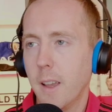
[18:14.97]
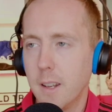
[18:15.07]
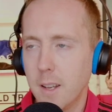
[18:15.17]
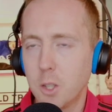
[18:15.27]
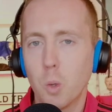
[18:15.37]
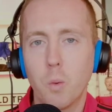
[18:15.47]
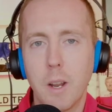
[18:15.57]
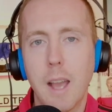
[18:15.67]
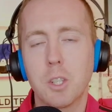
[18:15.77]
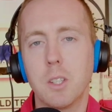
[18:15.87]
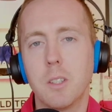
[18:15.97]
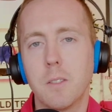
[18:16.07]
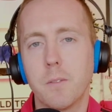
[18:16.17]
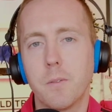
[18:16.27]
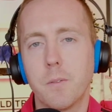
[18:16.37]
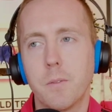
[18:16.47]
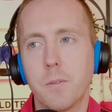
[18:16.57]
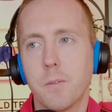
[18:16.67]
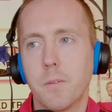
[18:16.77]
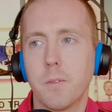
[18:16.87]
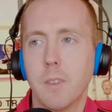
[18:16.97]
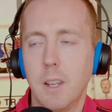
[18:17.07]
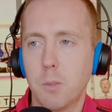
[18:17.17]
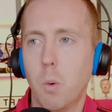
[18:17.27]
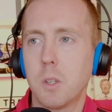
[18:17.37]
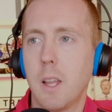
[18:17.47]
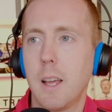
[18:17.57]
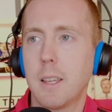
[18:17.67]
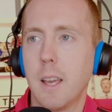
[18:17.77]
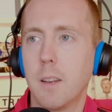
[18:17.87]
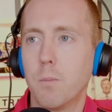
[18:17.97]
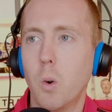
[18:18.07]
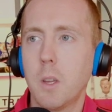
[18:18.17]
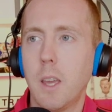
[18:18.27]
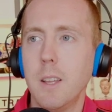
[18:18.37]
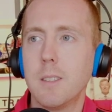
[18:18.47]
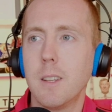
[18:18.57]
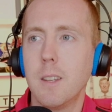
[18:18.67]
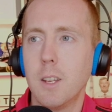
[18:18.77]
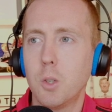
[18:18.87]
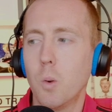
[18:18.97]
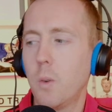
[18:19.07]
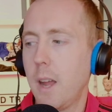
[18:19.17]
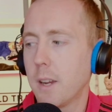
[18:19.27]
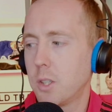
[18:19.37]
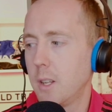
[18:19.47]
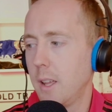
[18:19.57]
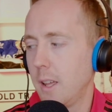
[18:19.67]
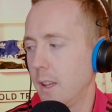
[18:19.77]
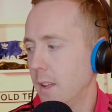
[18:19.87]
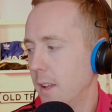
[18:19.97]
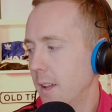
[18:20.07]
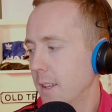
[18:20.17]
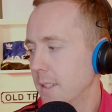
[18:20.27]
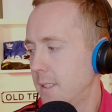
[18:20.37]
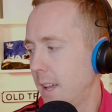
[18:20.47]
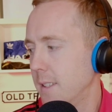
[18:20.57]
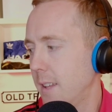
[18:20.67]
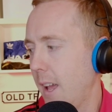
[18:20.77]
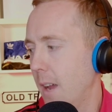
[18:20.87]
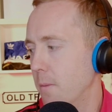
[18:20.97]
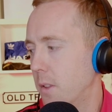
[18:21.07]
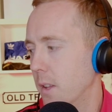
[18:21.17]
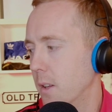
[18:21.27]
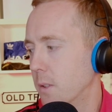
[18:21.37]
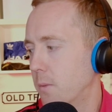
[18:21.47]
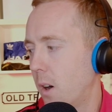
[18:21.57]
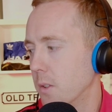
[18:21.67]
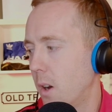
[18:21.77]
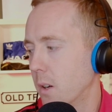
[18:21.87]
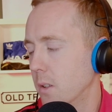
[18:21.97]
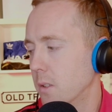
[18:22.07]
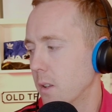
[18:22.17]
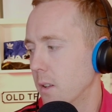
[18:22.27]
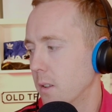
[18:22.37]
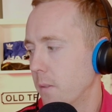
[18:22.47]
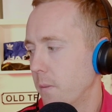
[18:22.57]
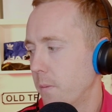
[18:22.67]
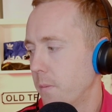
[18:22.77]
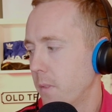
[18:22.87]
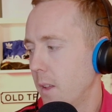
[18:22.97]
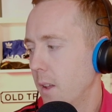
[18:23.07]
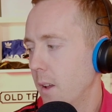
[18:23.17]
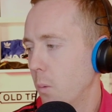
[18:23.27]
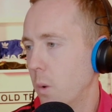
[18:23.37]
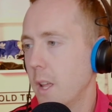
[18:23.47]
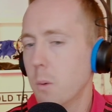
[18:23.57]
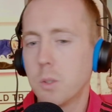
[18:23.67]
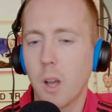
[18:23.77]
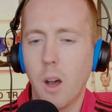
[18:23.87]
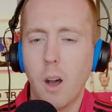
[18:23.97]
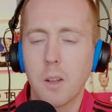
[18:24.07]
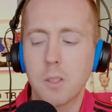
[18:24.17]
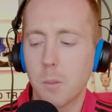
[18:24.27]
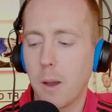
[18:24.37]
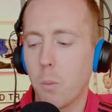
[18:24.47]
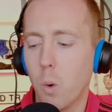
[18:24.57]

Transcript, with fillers: initial reaction, let's watch that again. Roy Keane's initial reaction here says everything as far as I'm concerned. When he was asked about